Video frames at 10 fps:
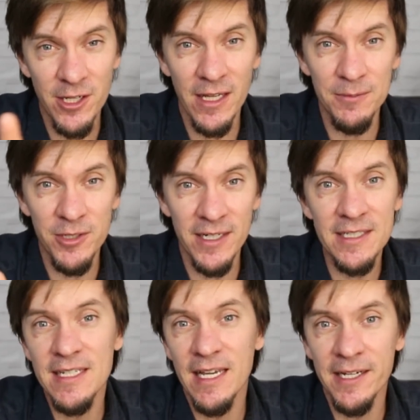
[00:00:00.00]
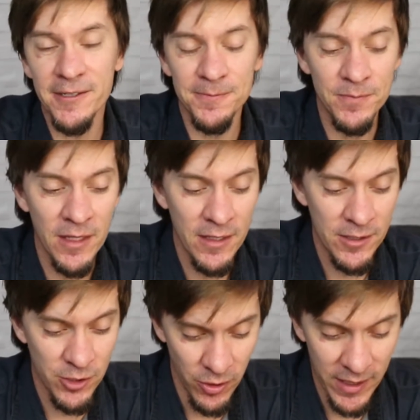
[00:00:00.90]
all I'm trying to say here.
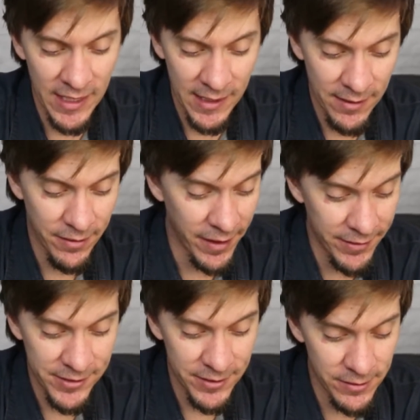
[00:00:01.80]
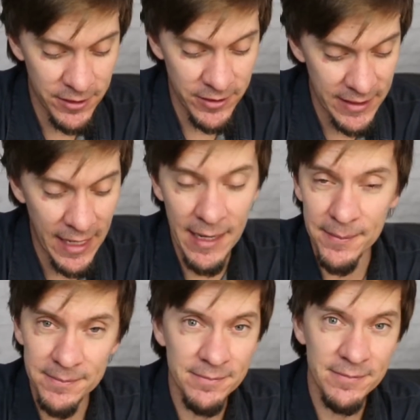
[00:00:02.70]
So again, thanks to
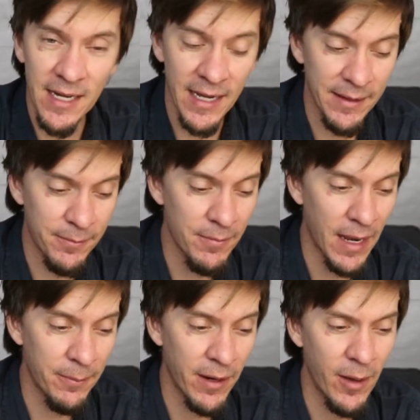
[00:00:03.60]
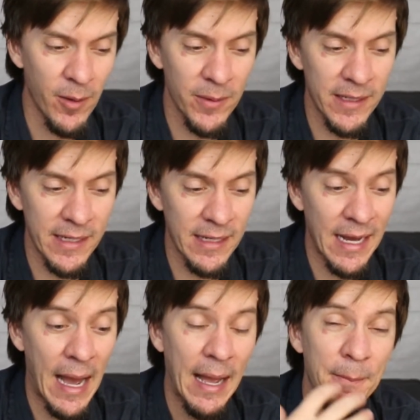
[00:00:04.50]
Sam, I
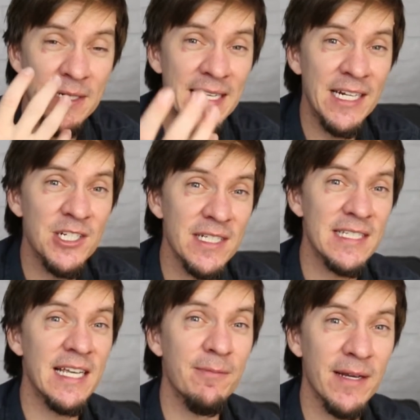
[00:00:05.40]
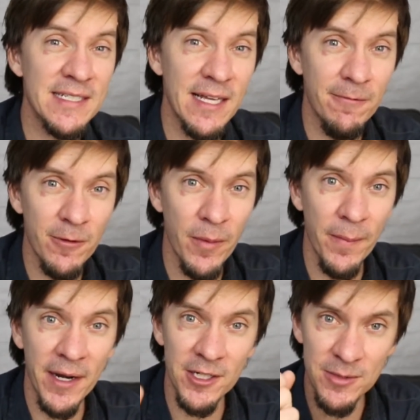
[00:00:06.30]
potentially saved myself from
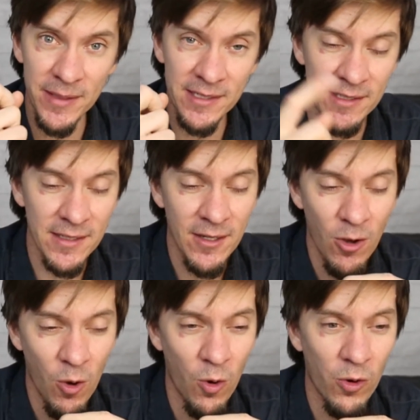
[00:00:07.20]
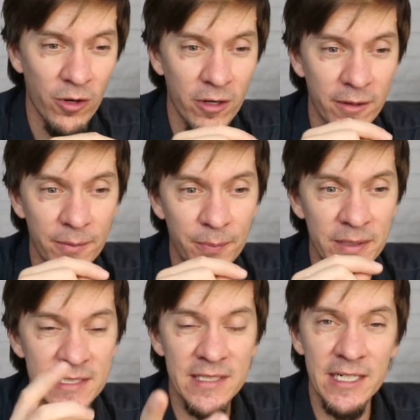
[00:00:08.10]
embarrassment, or
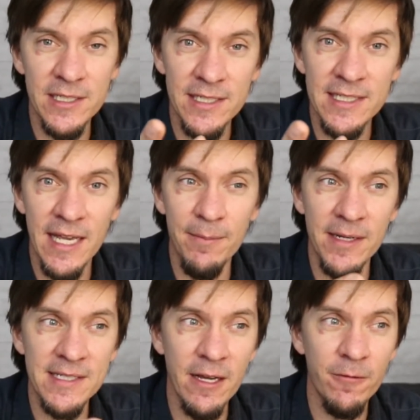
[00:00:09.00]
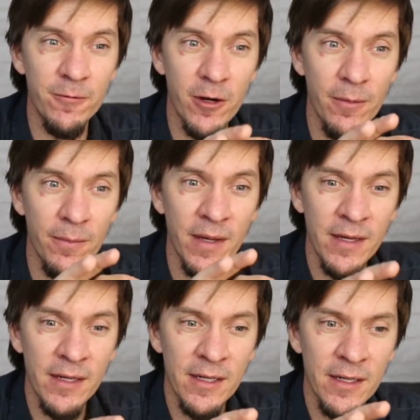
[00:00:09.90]
potentially saved myself from
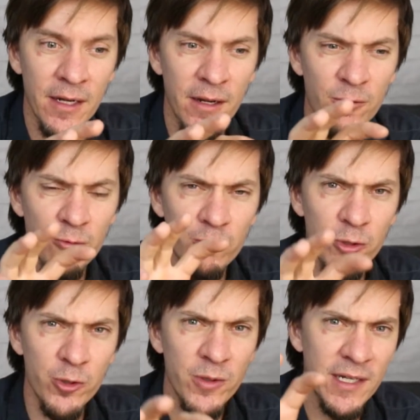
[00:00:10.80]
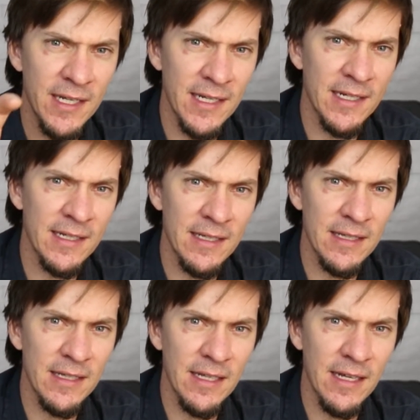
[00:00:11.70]
ruining
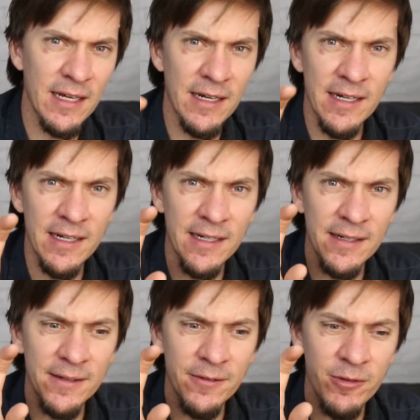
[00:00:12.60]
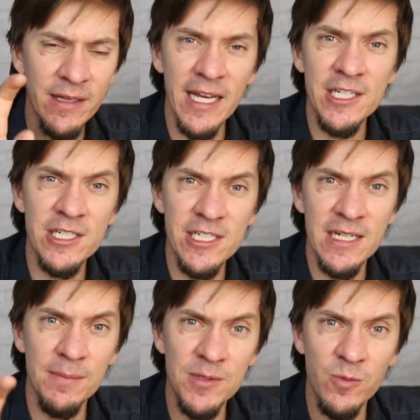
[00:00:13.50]

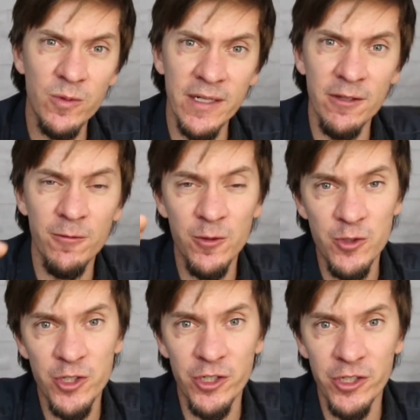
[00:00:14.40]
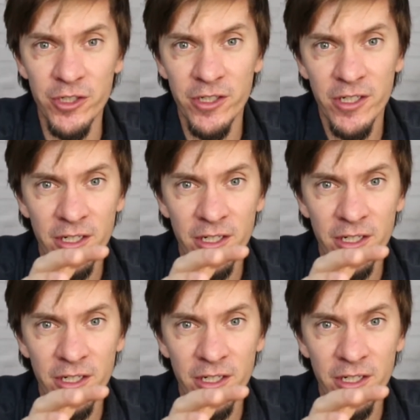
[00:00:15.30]
relationships with future